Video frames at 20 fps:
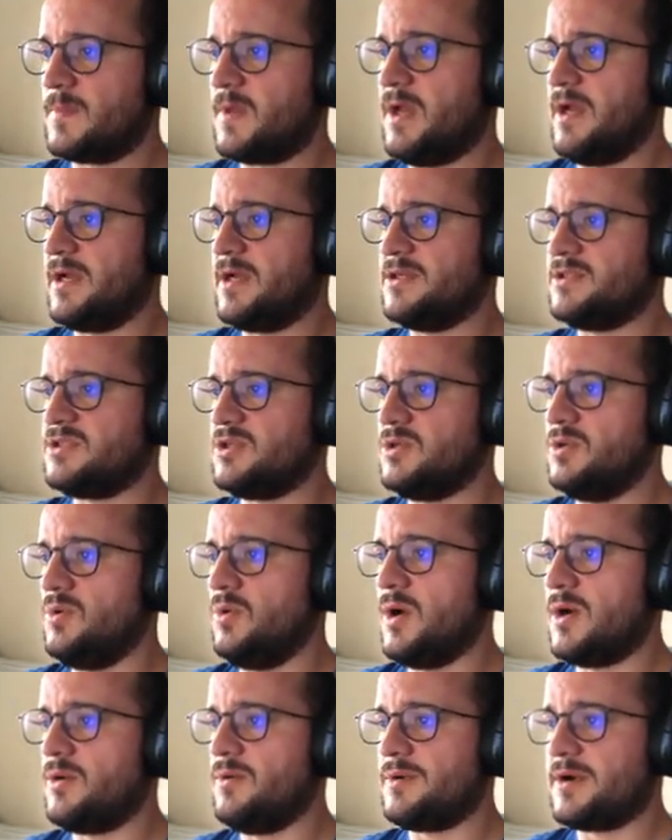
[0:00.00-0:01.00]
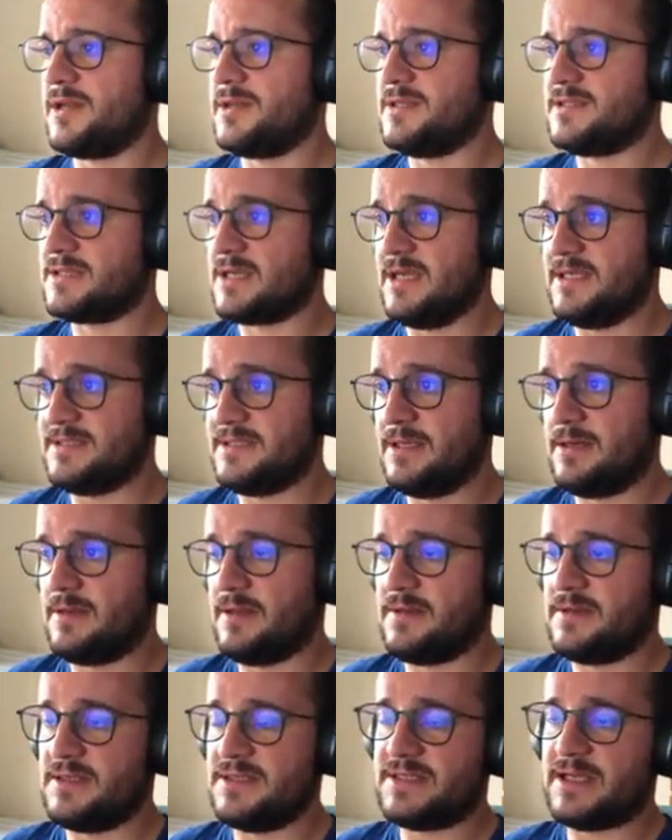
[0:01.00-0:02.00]
I can show you a Kubernetes cluster
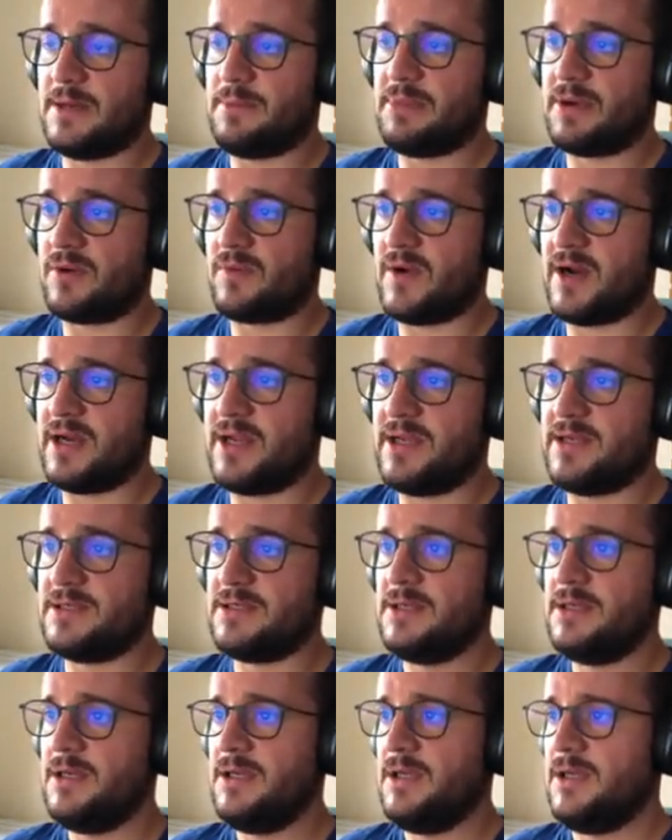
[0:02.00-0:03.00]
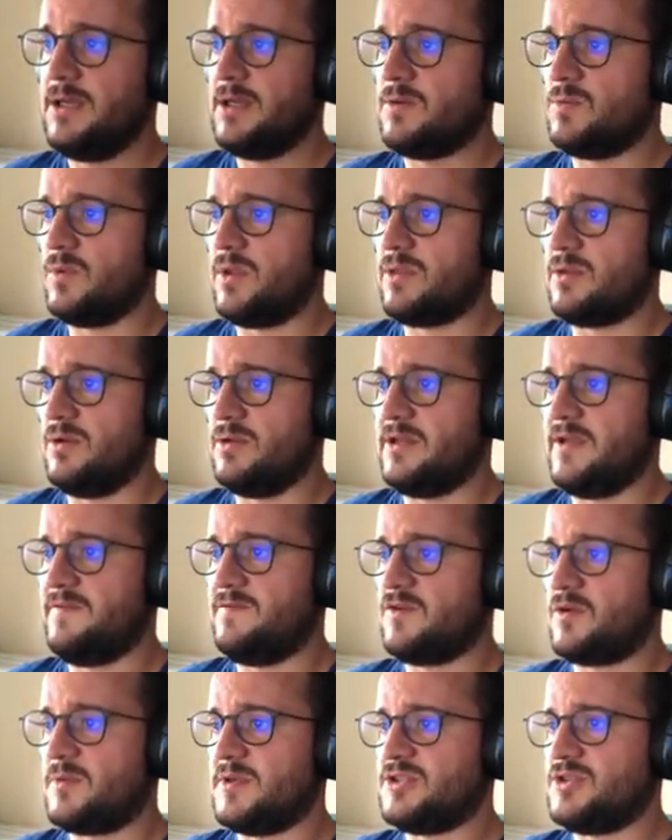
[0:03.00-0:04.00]
that is up and running with all the
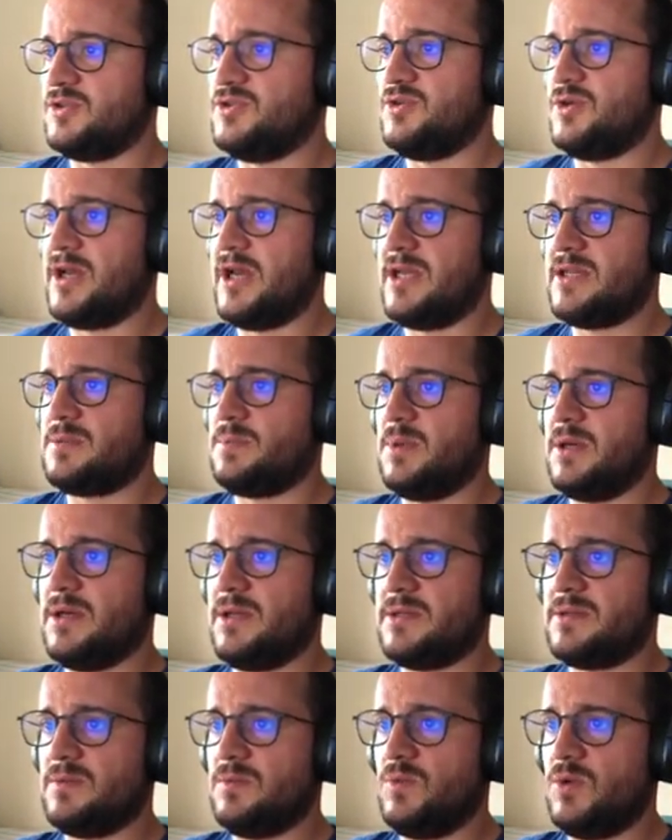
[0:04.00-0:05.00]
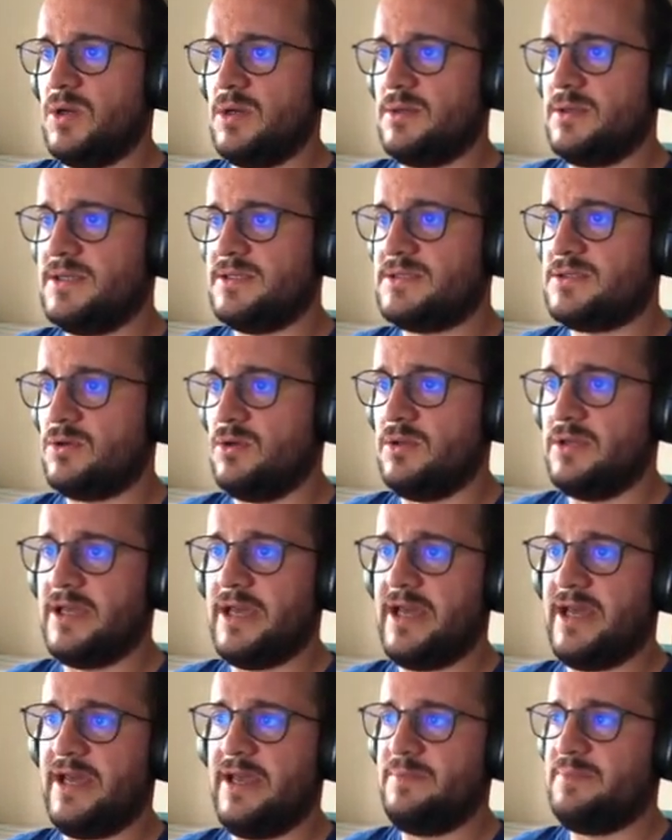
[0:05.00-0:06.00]
information you get, but well, it's all the
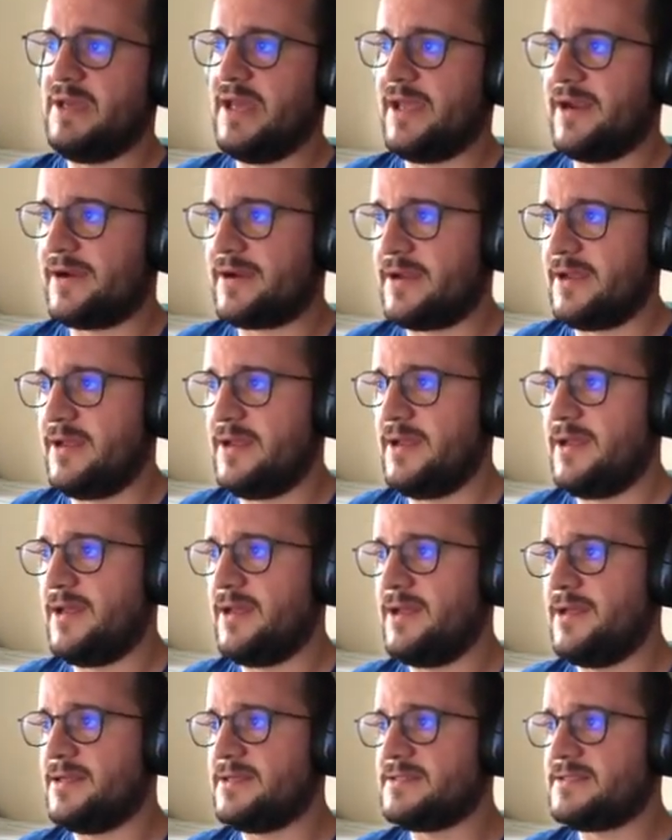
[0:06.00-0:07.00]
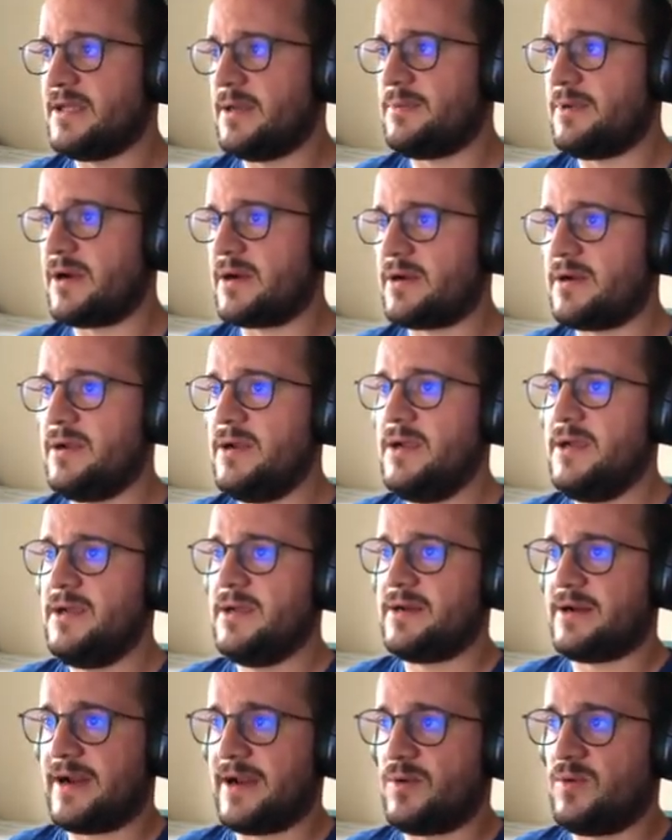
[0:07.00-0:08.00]
API uh, server
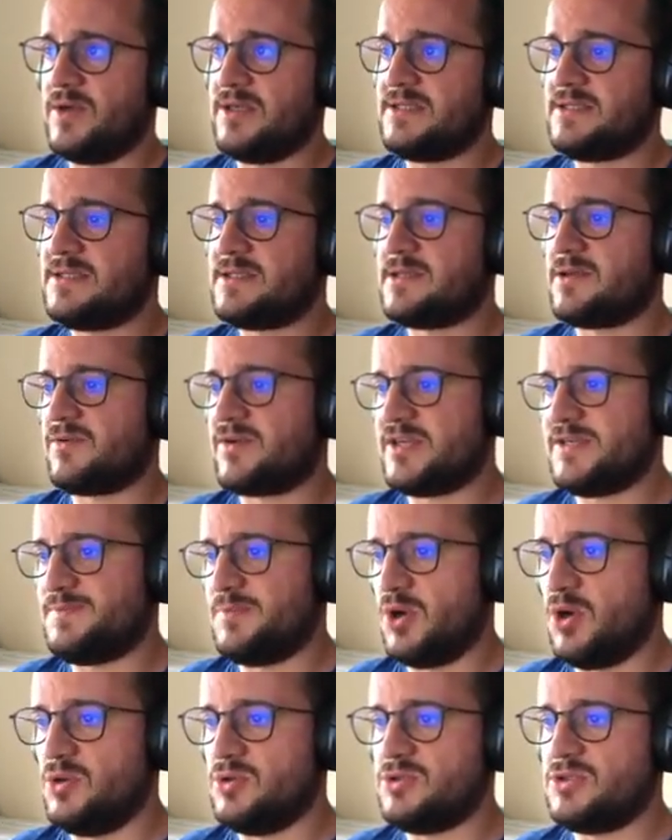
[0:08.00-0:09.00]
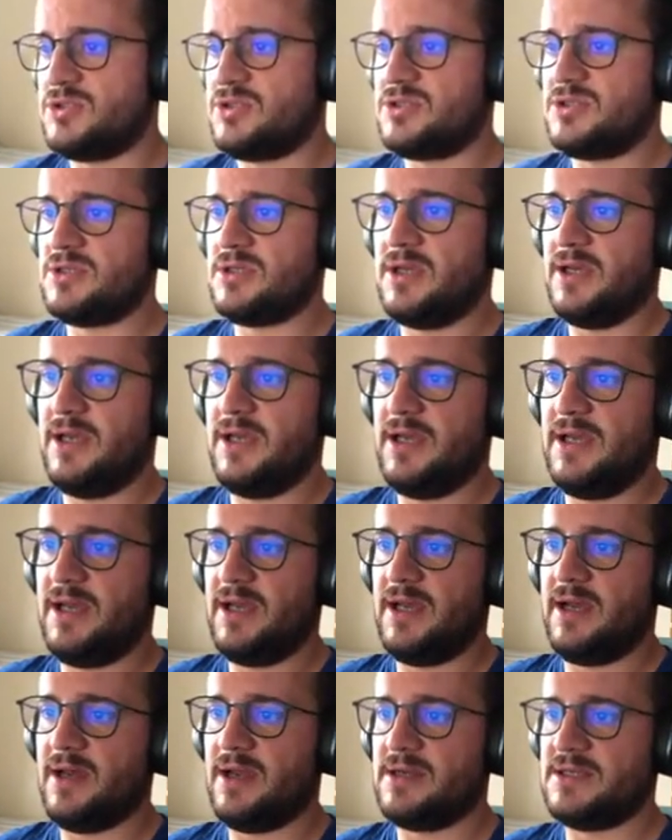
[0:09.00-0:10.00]
request, response, uh,
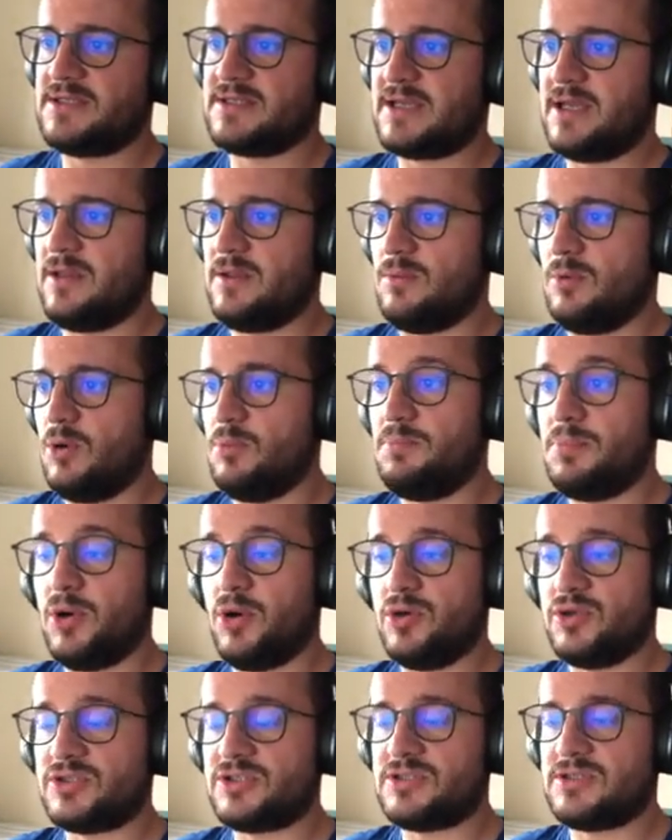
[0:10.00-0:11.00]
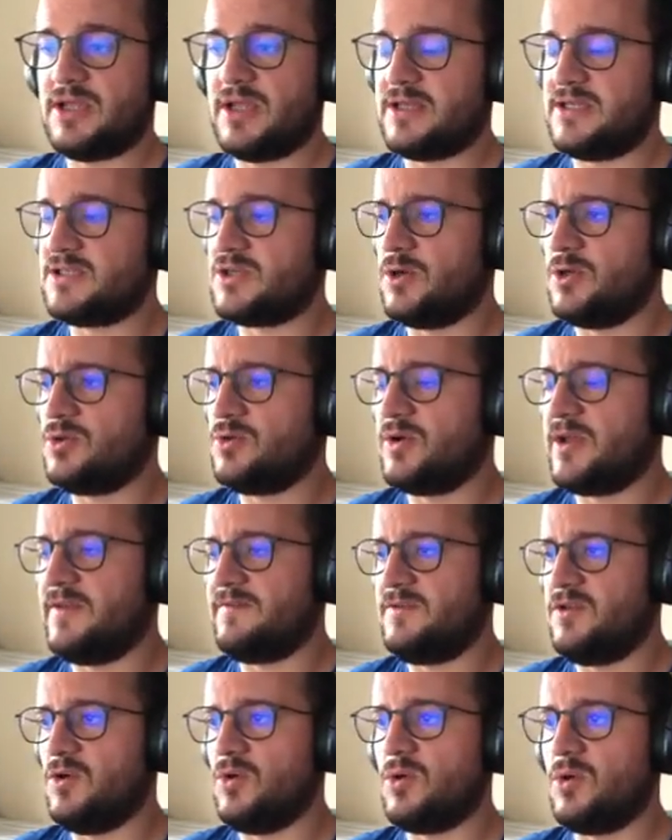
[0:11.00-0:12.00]
and schedule pods that is going to
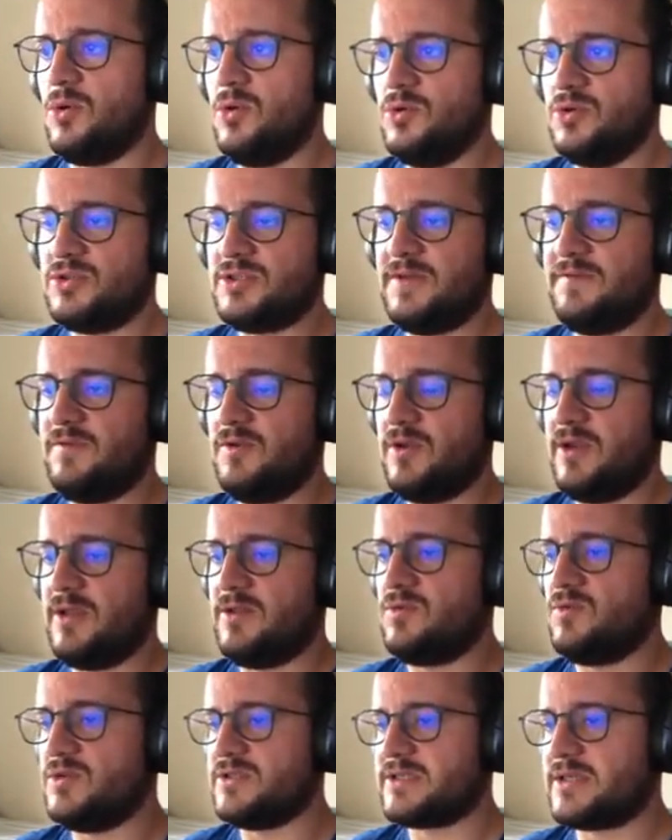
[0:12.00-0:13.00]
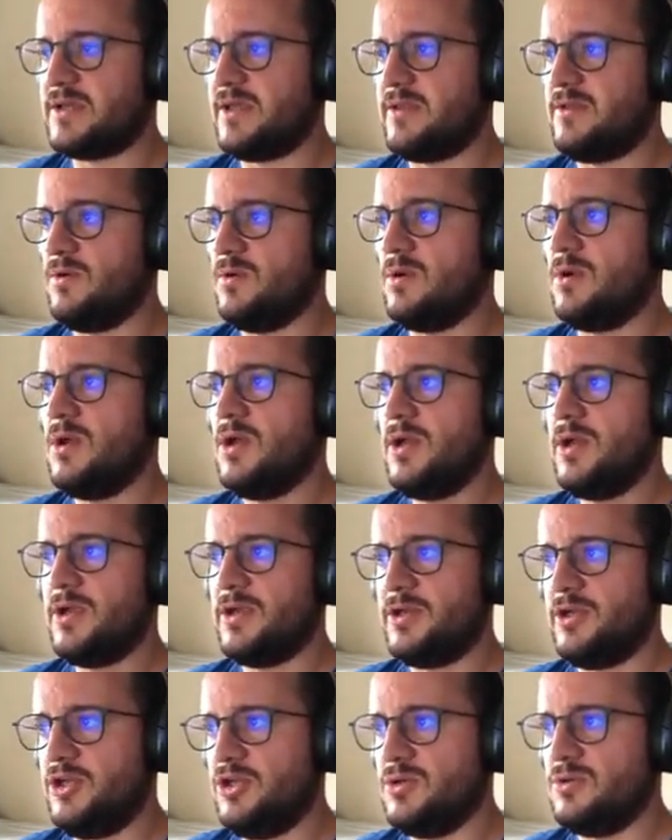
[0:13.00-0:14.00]
give you clues if you need to schedule
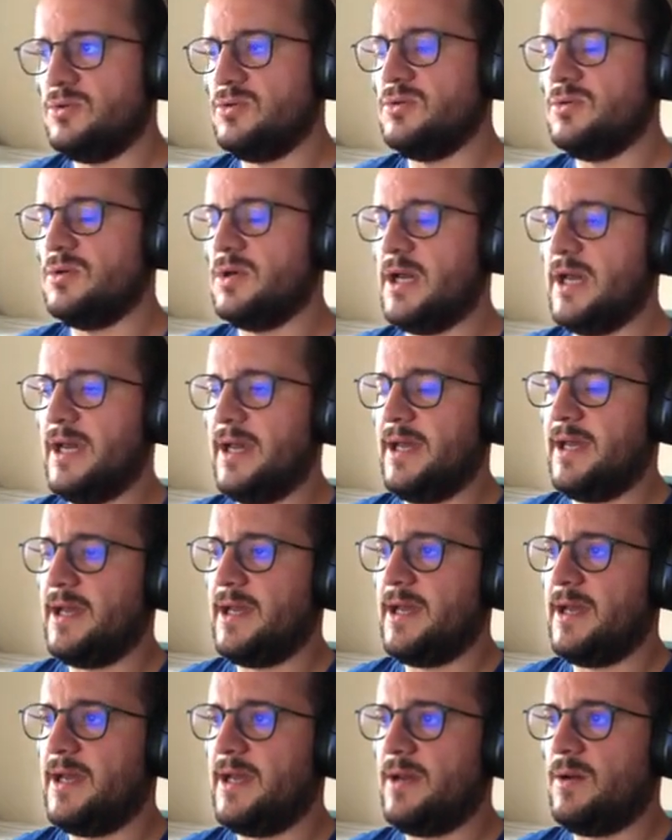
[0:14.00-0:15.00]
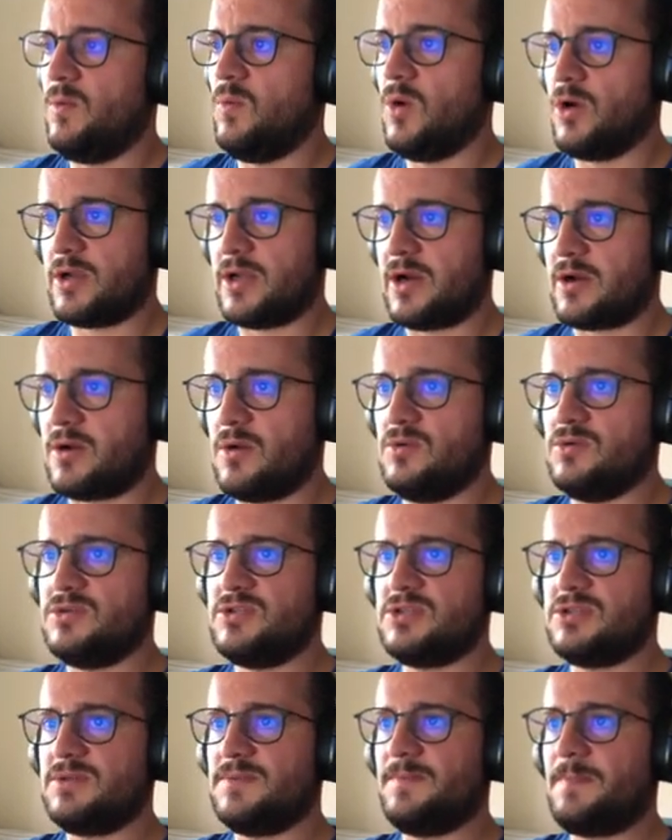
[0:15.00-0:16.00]
new uh, worker
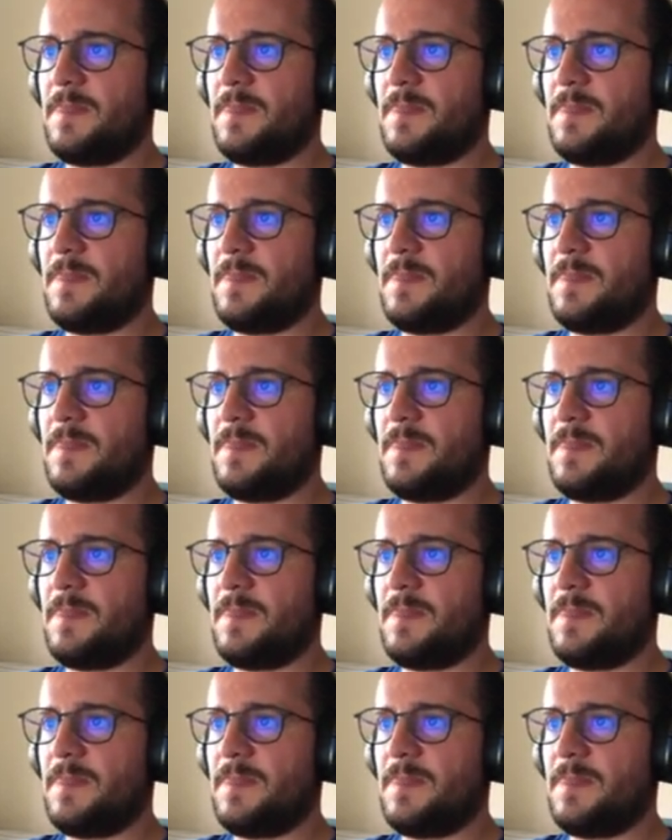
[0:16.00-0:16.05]
nodes.